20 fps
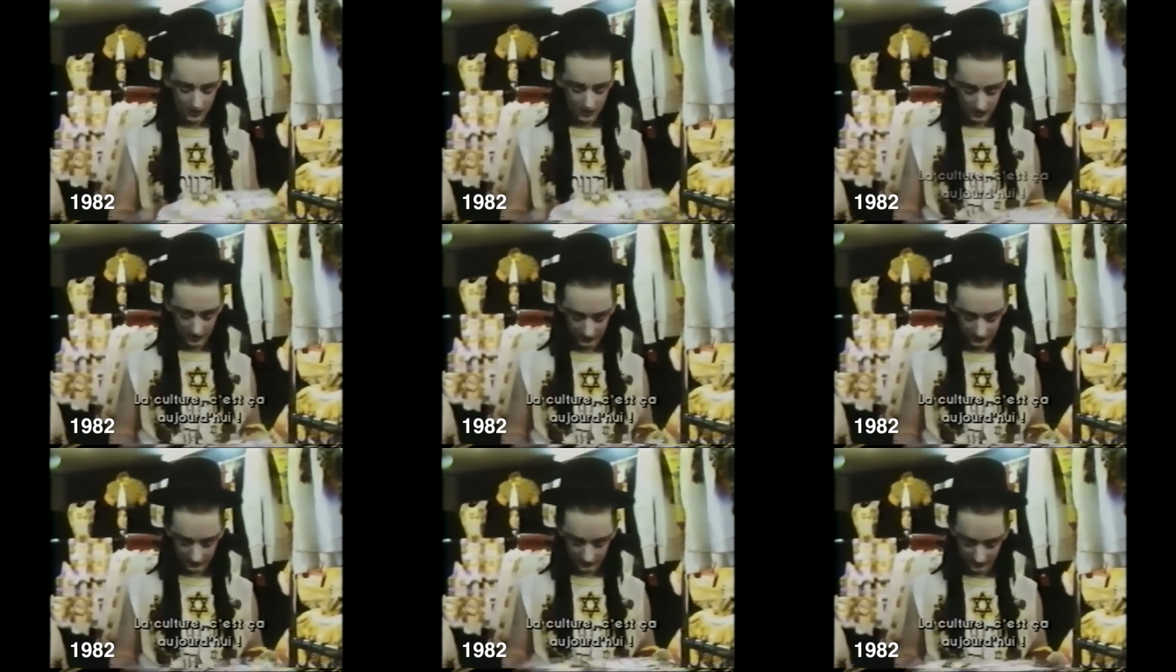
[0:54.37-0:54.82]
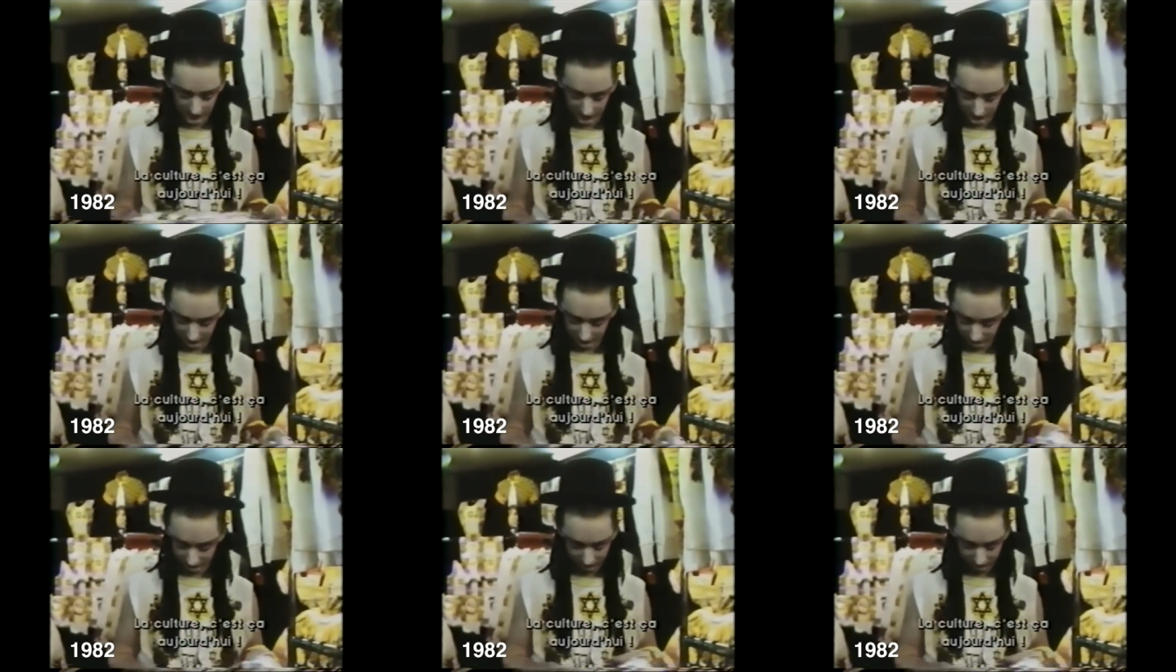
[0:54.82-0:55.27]
And it's
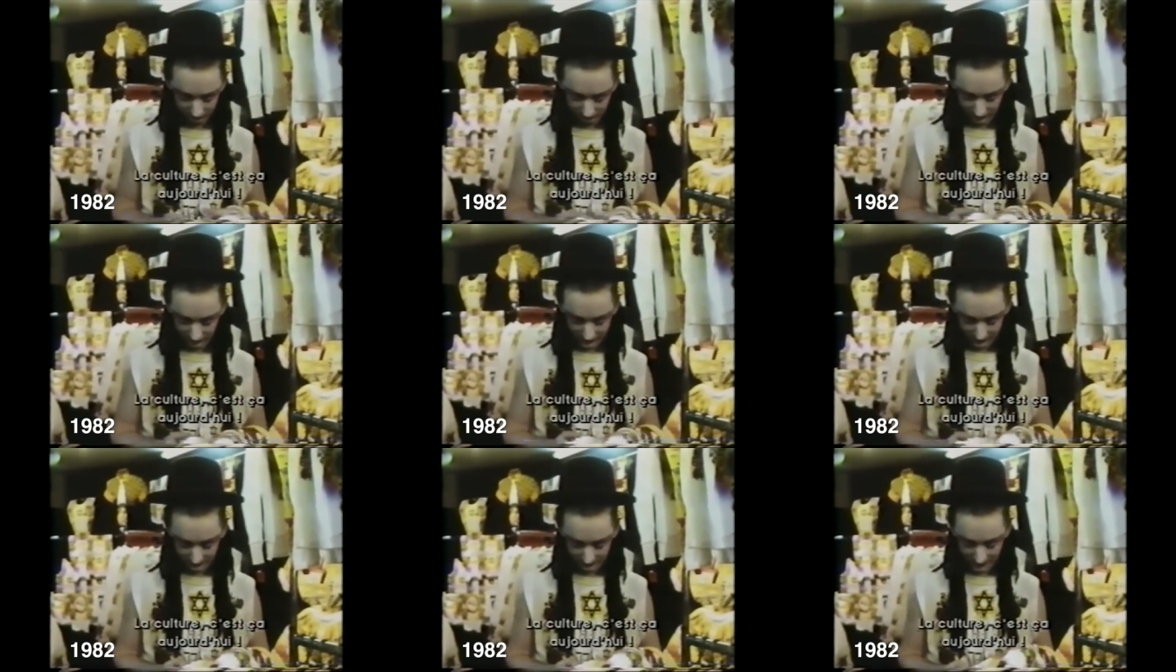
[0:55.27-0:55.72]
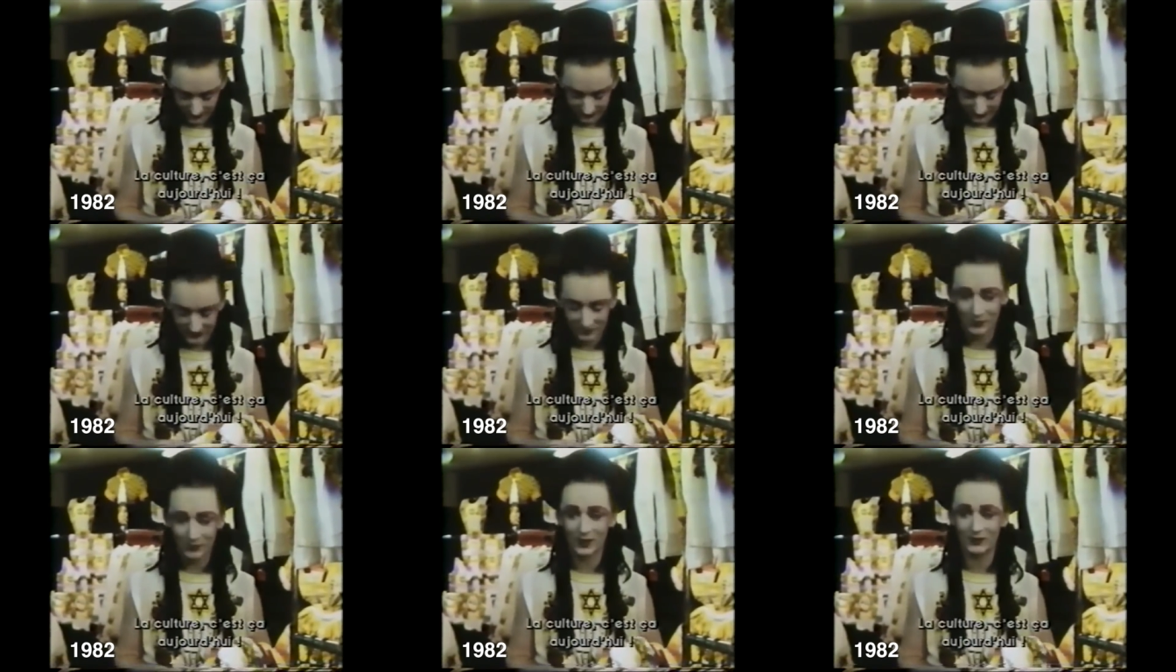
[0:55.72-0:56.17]
like, that's
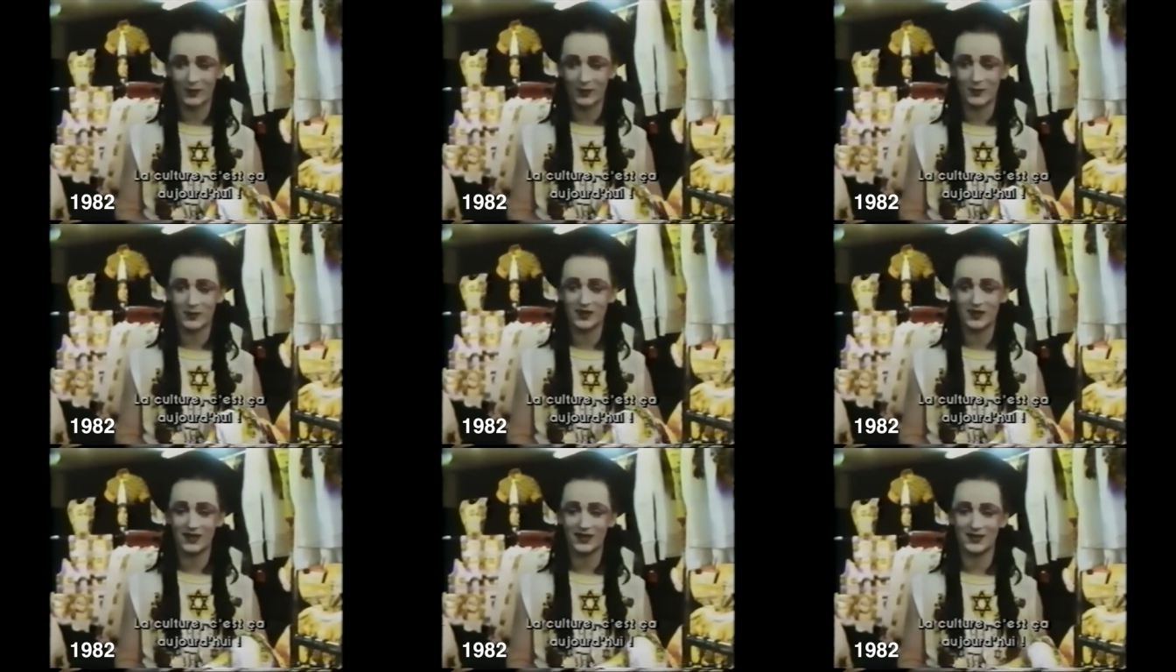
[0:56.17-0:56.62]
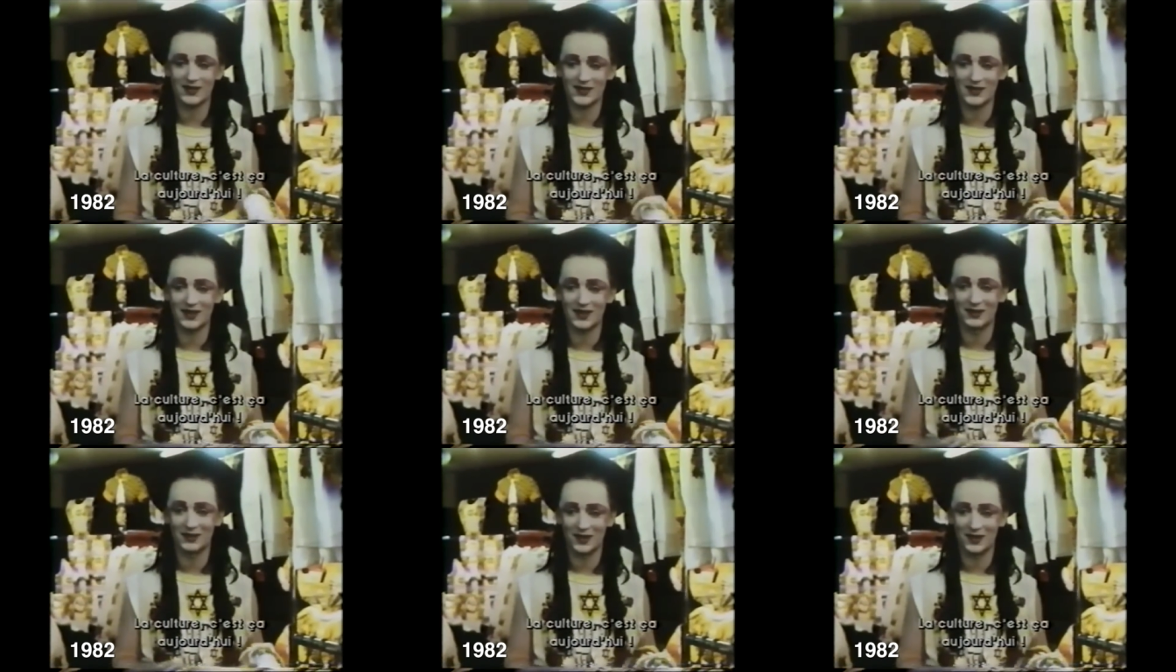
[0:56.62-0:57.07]
basically what it represents,
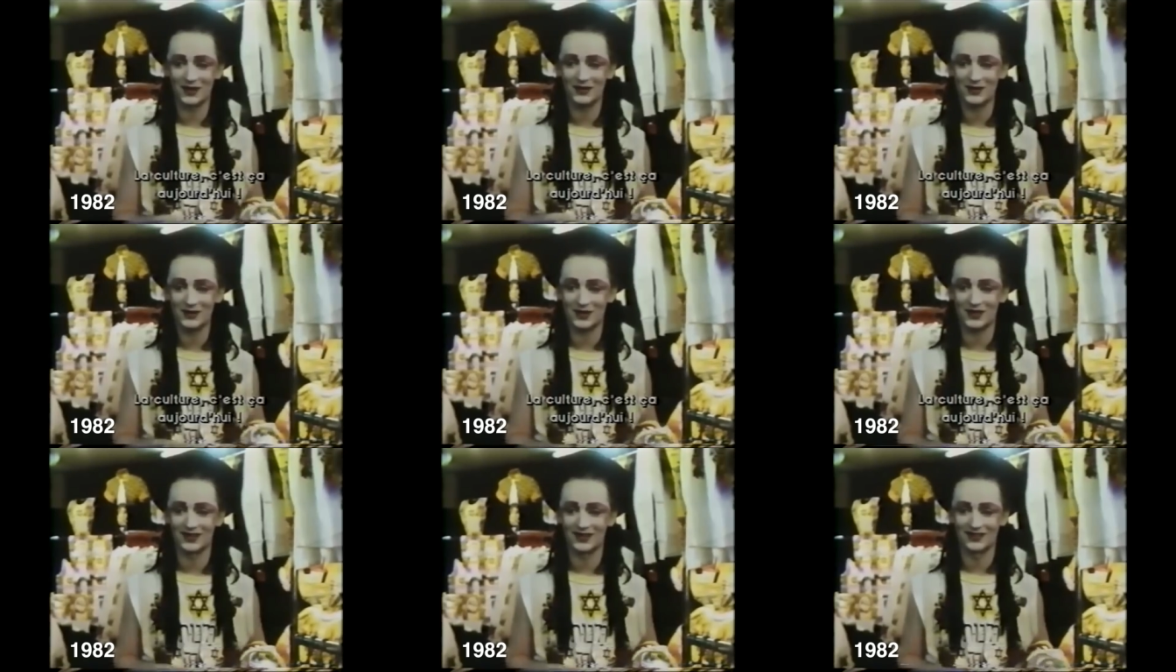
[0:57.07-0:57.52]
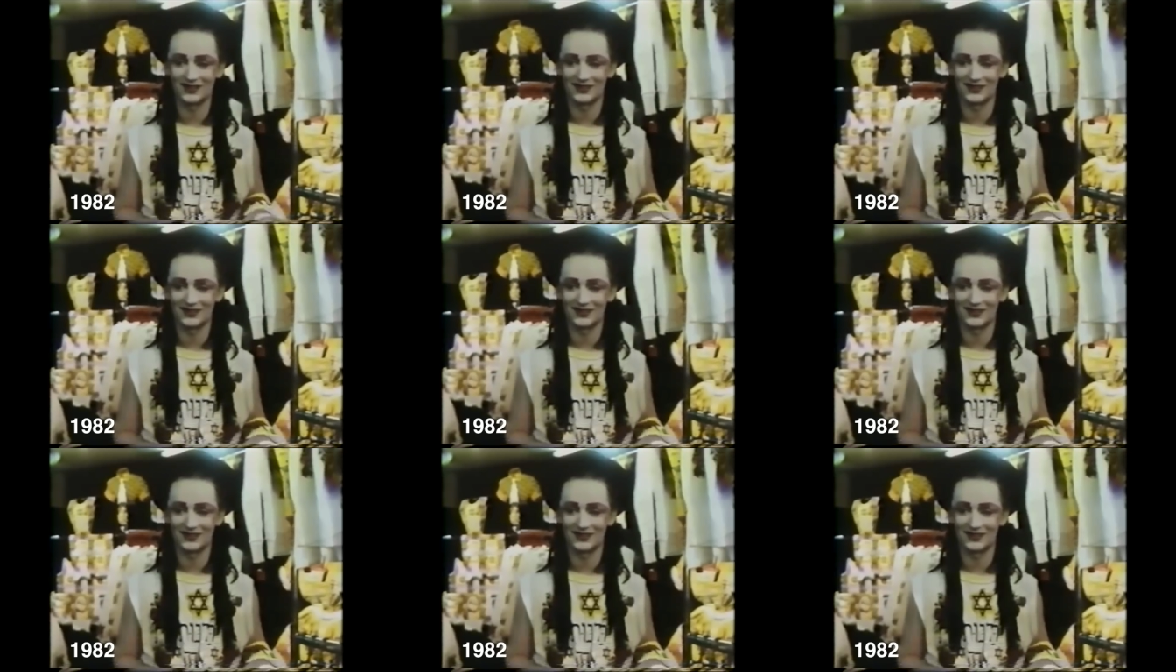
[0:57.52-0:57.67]
you know, culture.